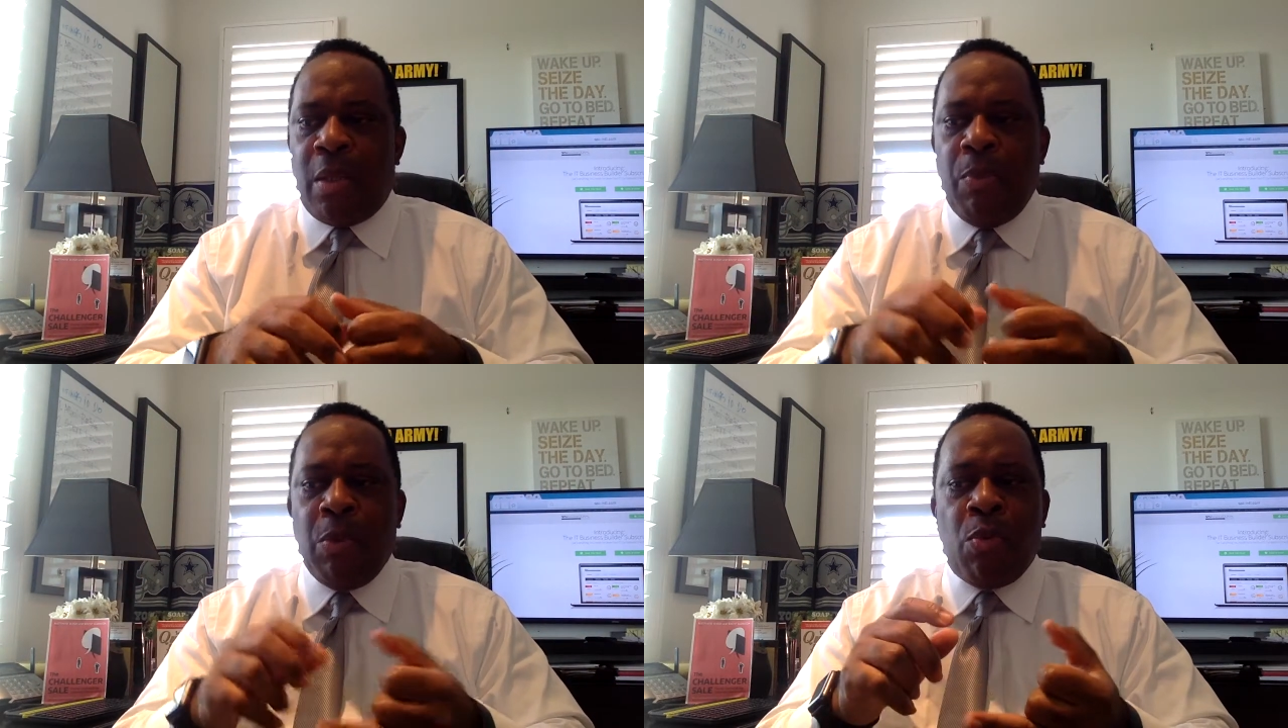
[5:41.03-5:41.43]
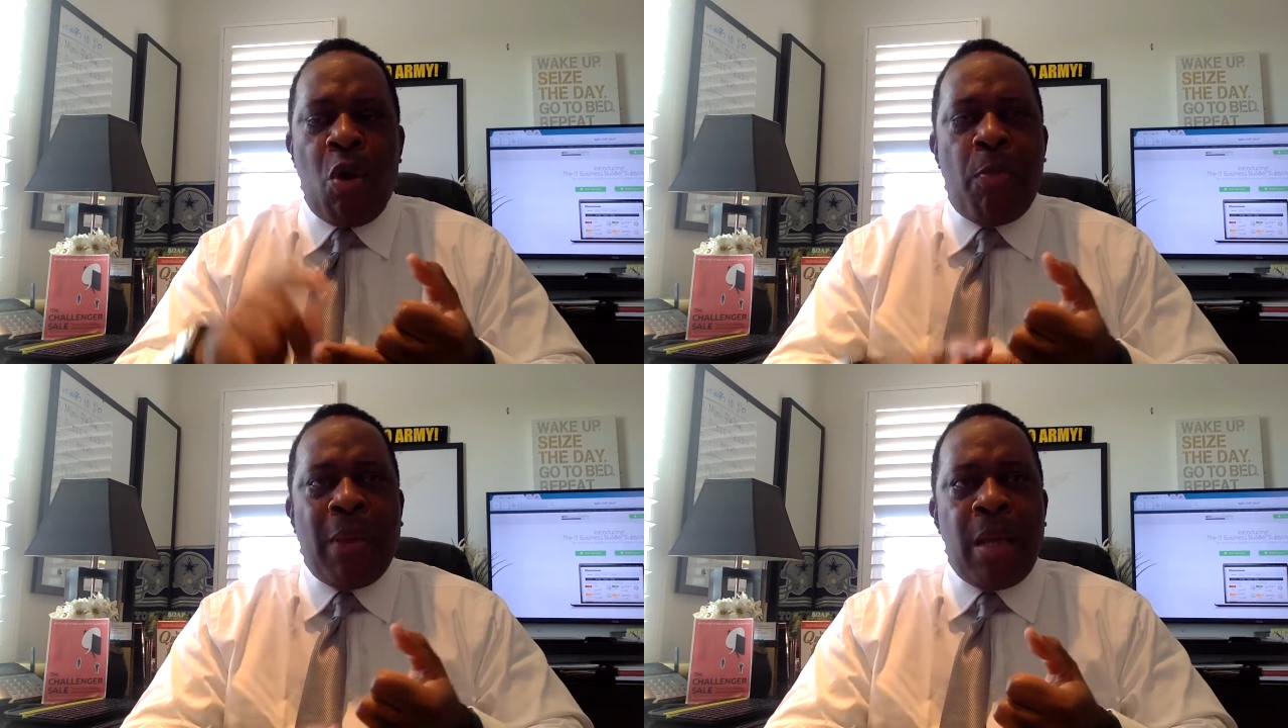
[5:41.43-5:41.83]
We
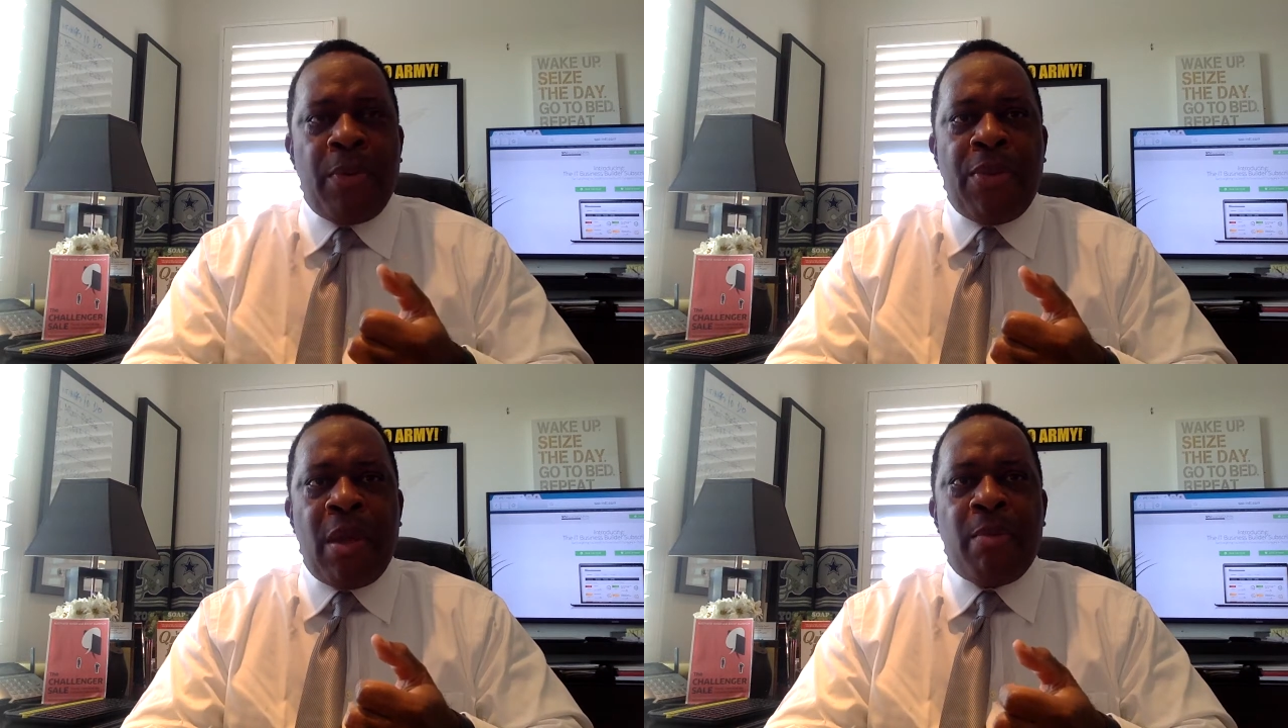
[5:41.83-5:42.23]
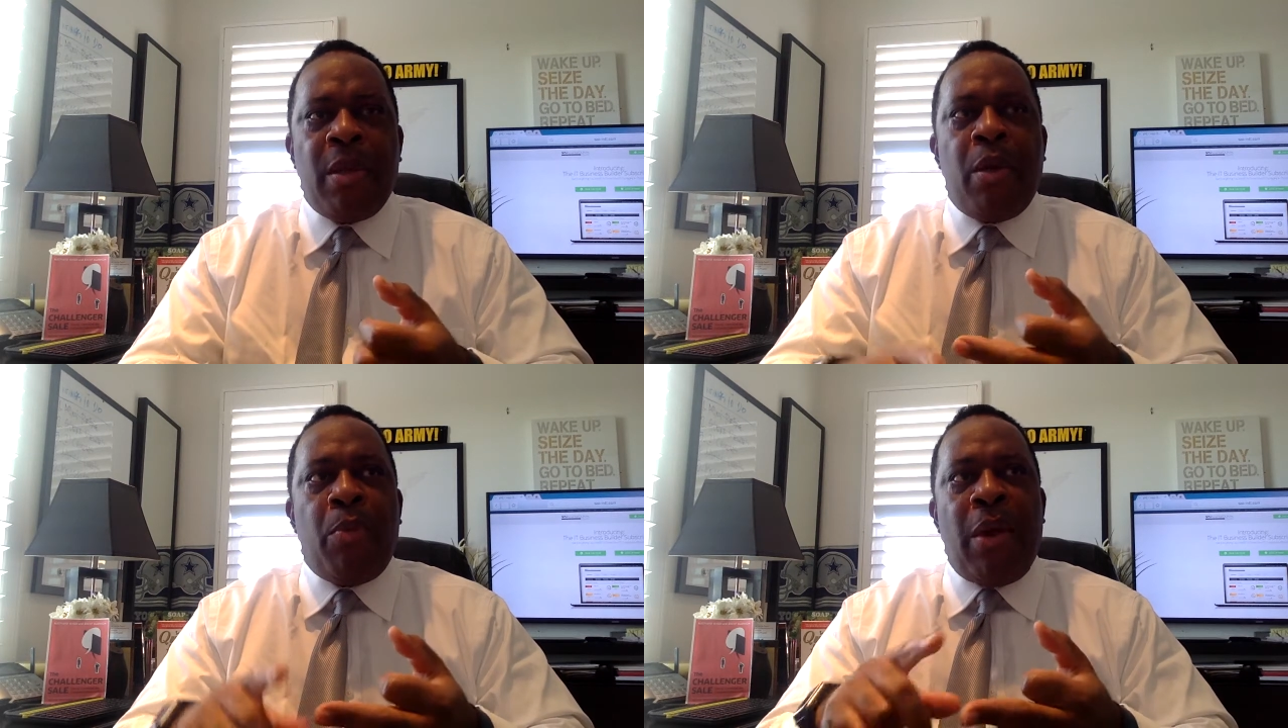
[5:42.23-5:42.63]
role play with them.
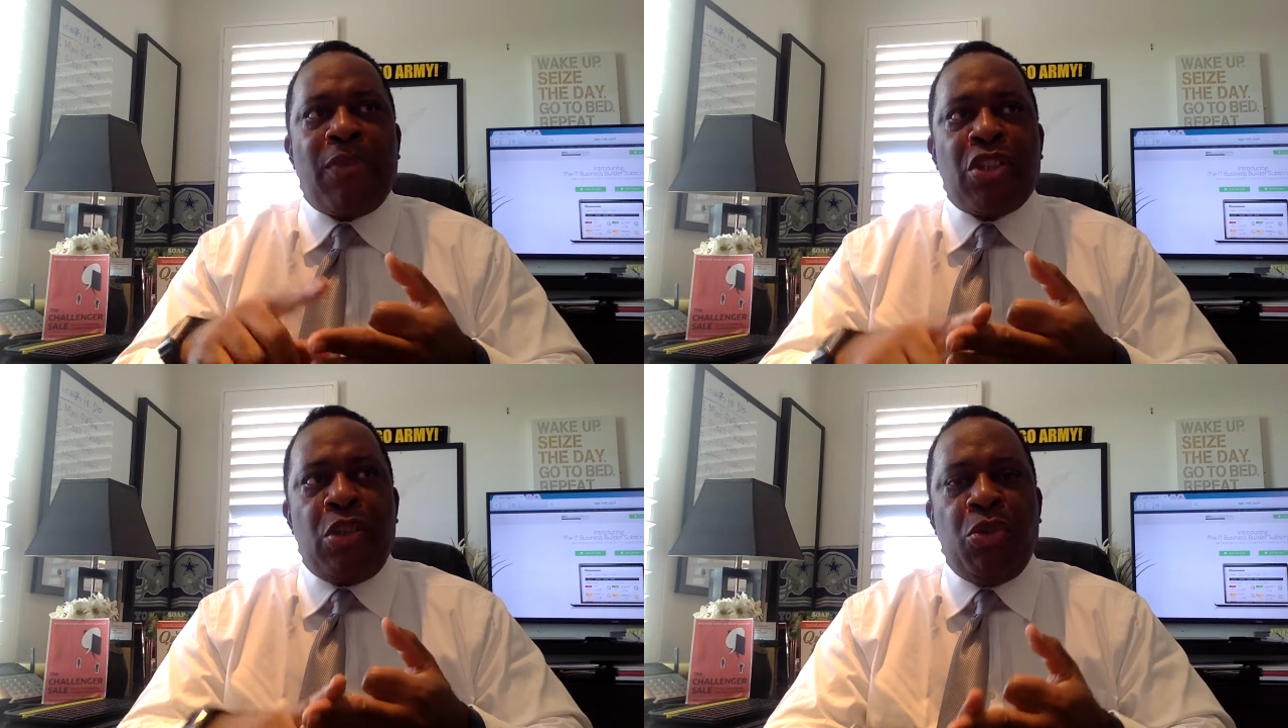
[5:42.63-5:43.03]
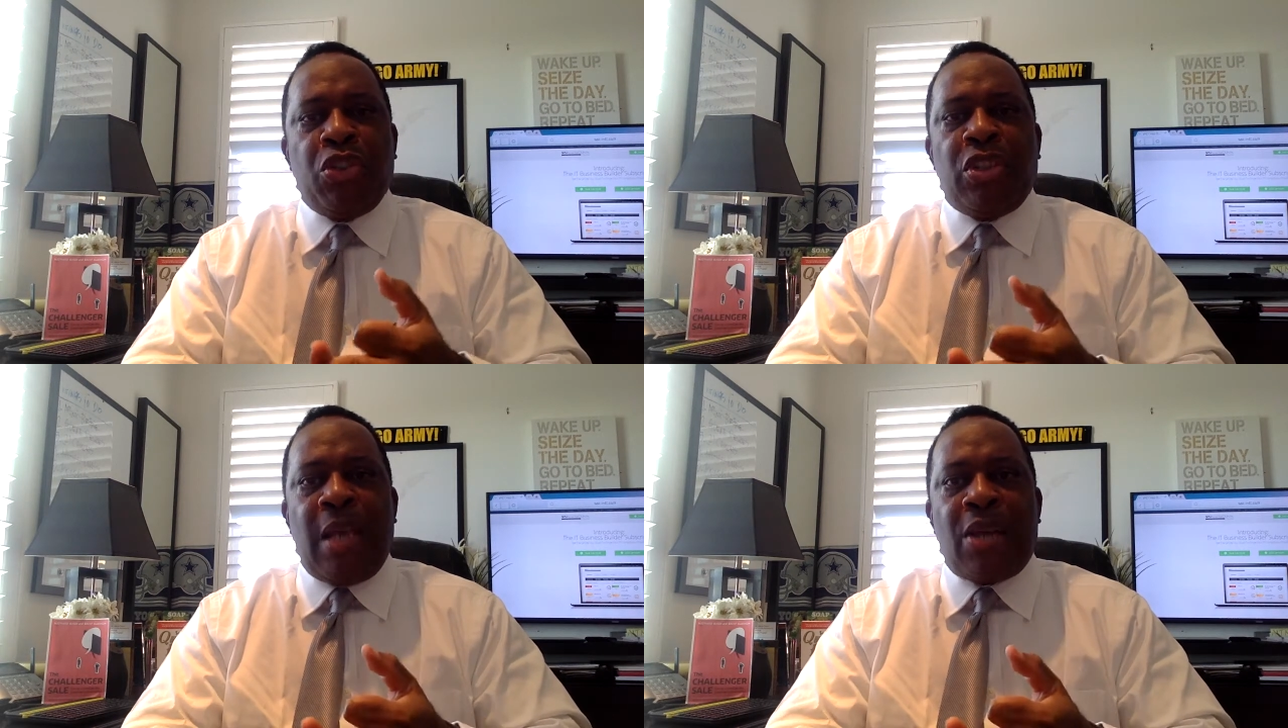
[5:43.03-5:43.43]
We have a
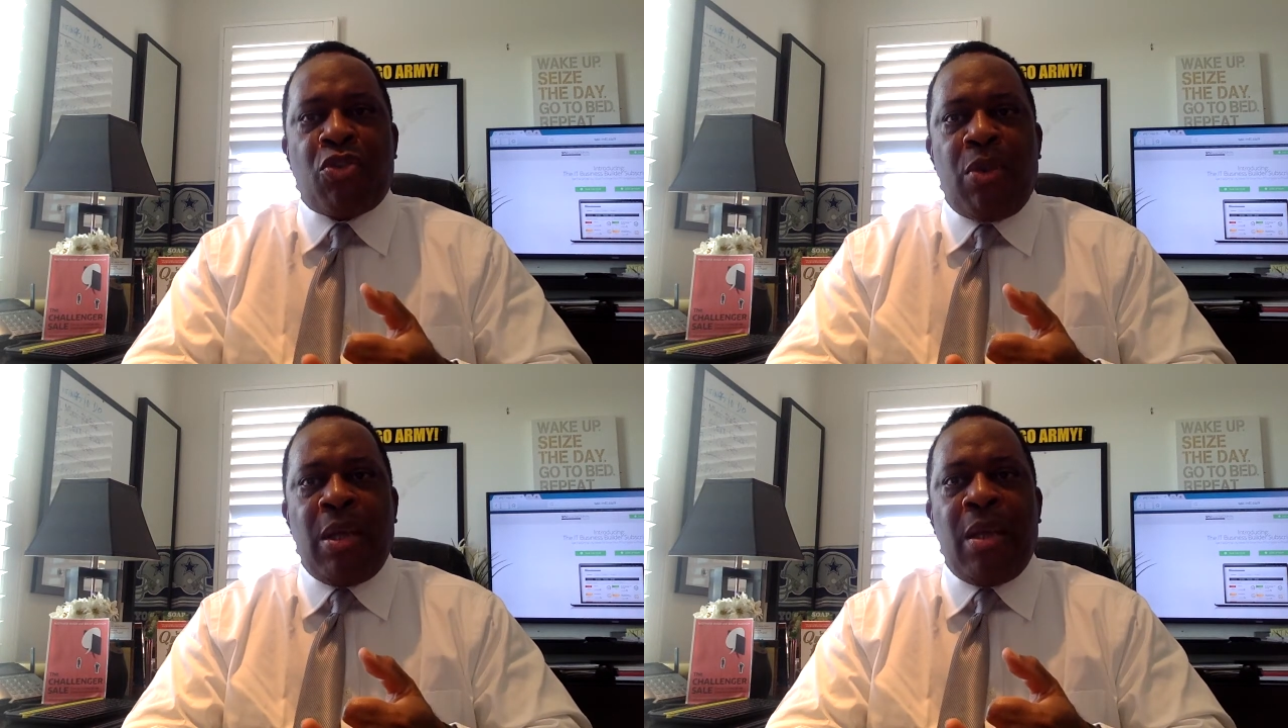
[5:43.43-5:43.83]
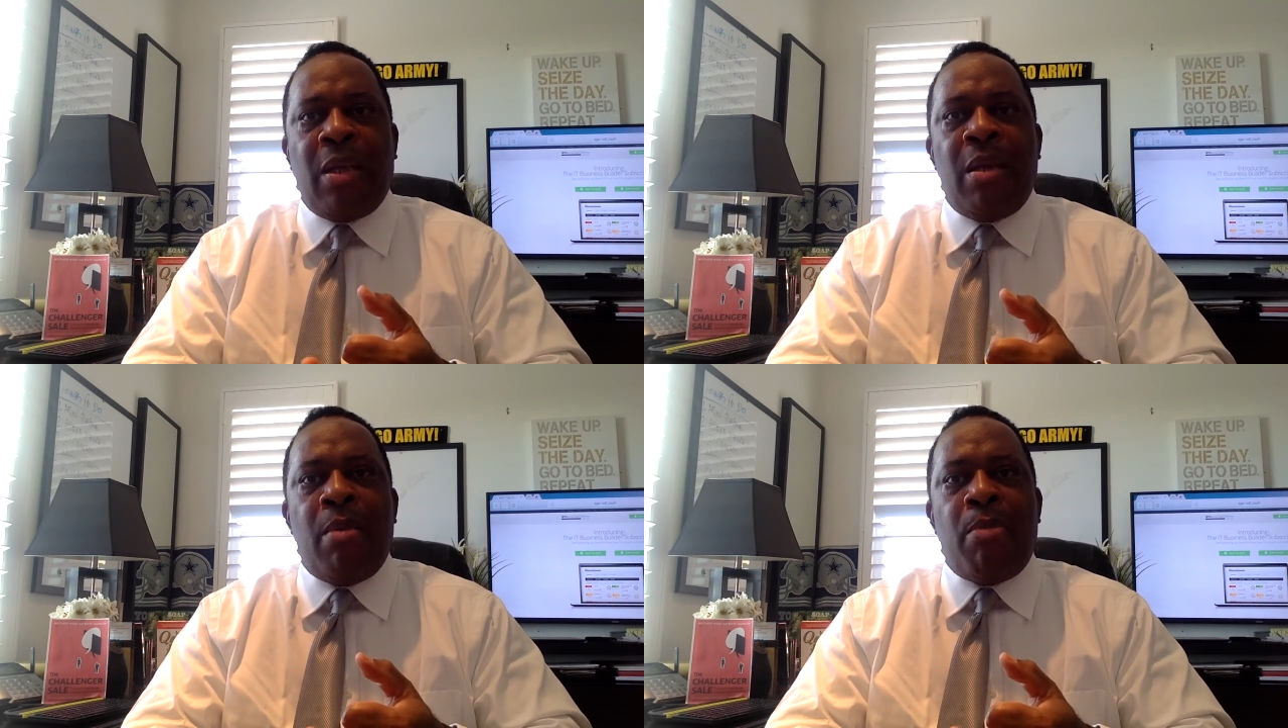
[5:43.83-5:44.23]
solution stack
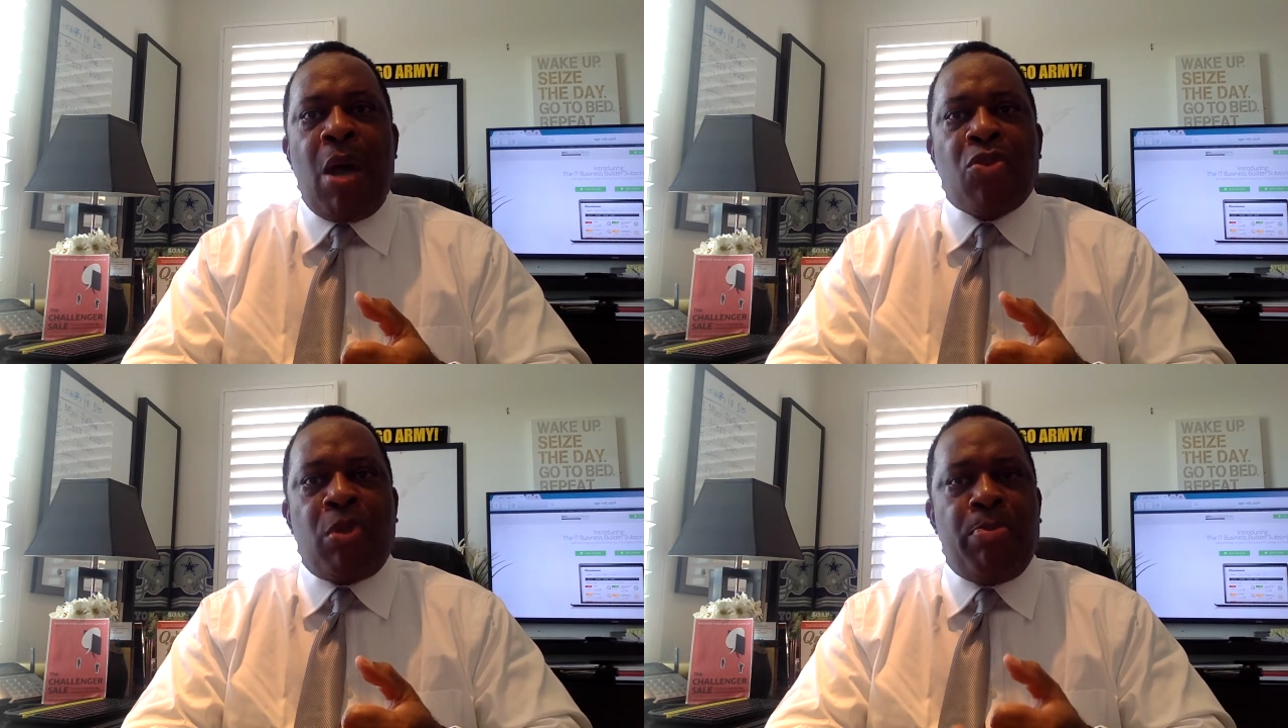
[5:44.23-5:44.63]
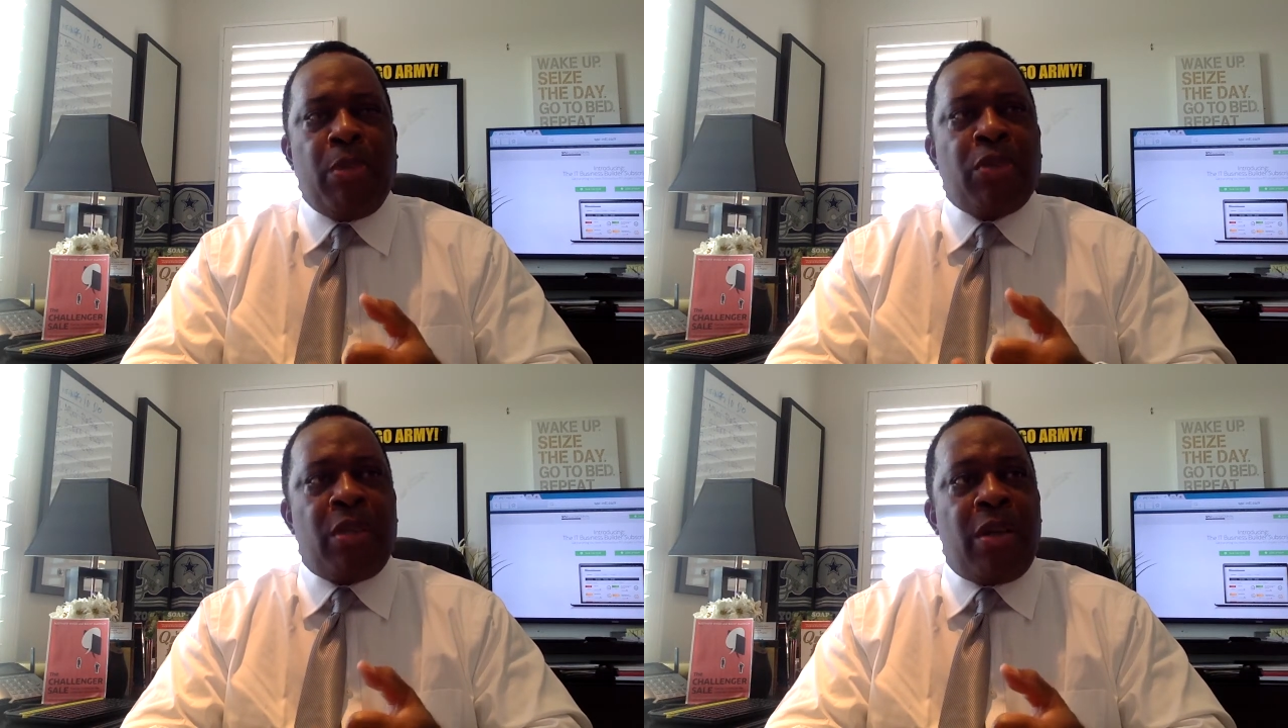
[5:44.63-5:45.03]
training module
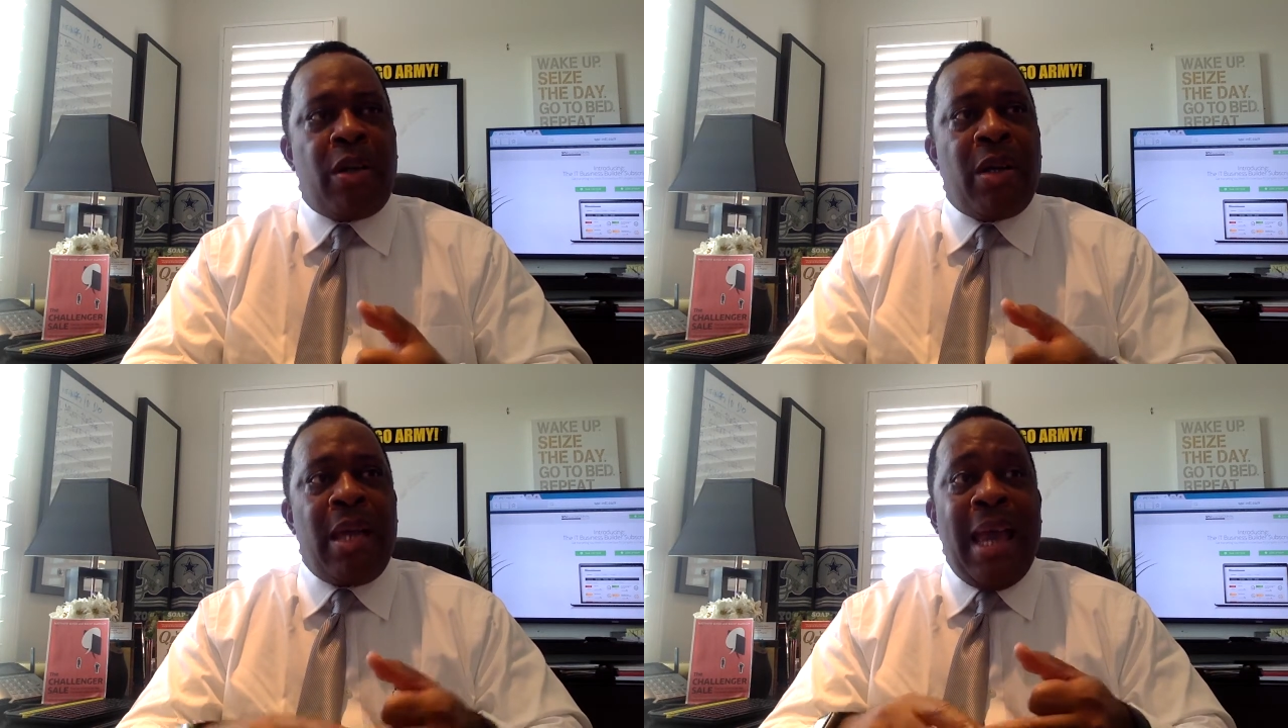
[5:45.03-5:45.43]
built in there